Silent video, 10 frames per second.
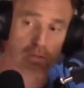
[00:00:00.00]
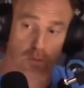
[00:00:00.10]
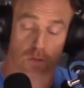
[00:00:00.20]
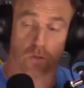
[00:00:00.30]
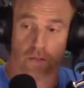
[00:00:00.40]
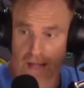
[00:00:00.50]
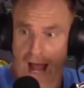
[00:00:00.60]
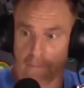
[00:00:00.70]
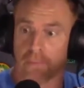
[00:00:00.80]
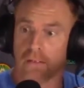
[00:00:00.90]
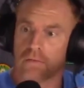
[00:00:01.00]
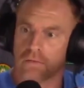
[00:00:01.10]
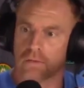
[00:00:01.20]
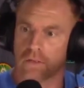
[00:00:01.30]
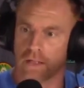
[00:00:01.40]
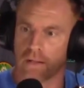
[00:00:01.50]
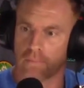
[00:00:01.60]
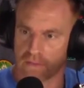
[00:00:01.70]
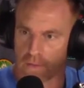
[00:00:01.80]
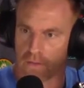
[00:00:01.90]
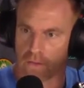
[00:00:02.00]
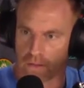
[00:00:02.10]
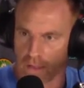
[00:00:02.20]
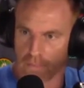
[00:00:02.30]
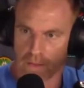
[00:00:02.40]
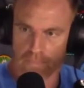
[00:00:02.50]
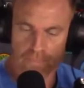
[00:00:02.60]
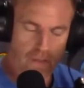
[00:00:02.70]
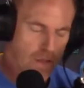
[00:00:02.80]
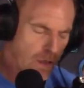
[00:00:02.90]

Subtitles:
to call it the app? Call it the app? Is that what you call it?